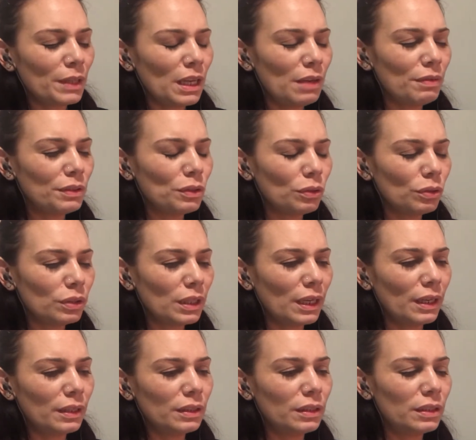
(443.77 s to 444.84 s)
even though
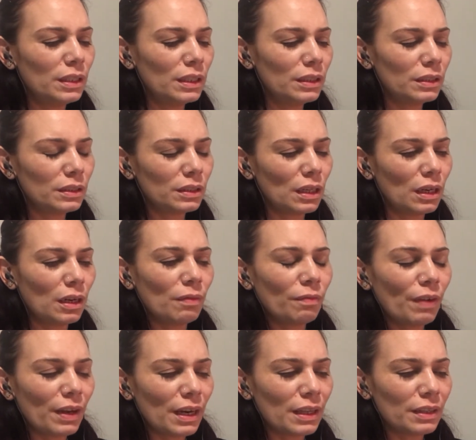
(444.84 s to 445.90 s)
that this
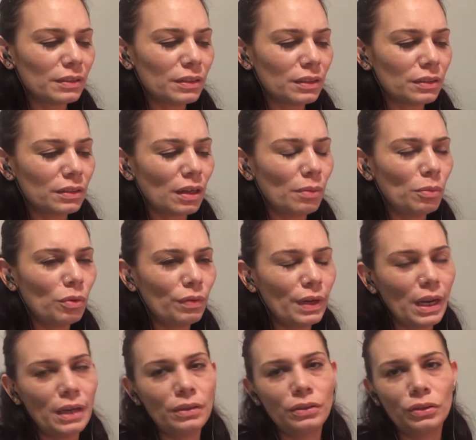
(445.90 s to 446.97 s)
finances are moving
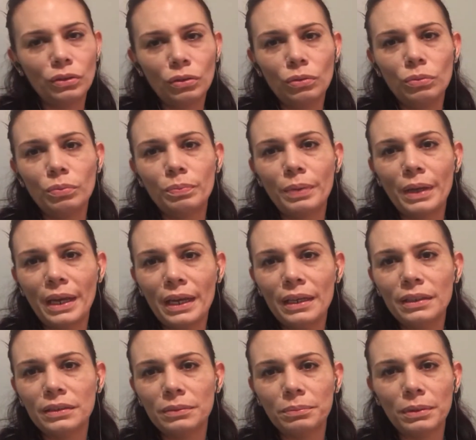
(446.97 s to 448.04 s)
at a slow pace,